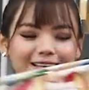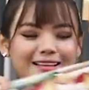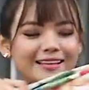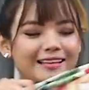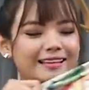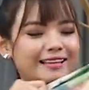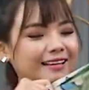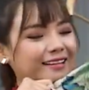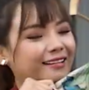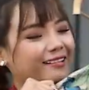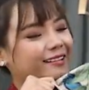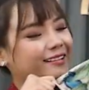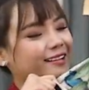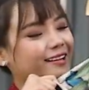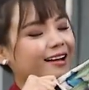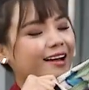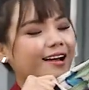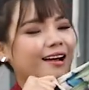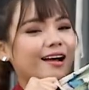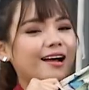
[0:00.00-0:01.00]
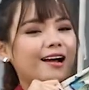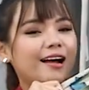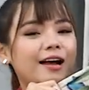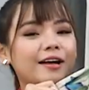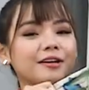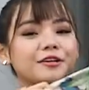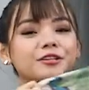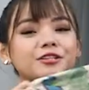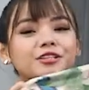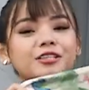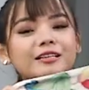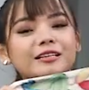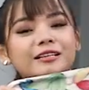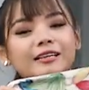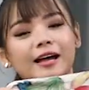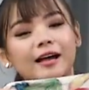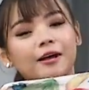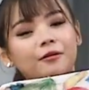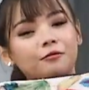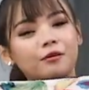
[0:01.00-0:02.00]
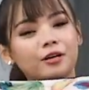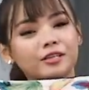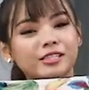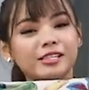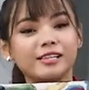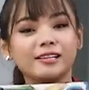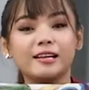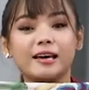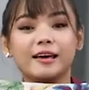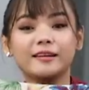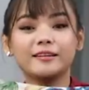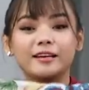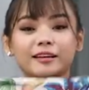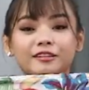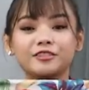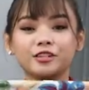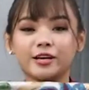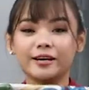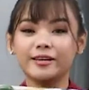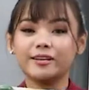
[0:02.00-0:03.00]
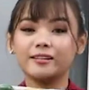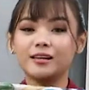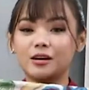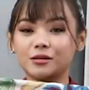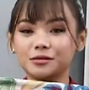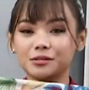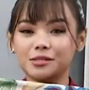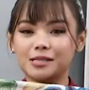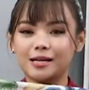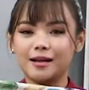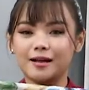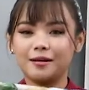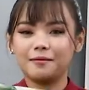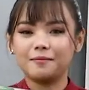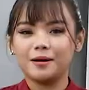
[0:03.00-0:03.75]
Mm. I usually hand wash it and then dry it outside,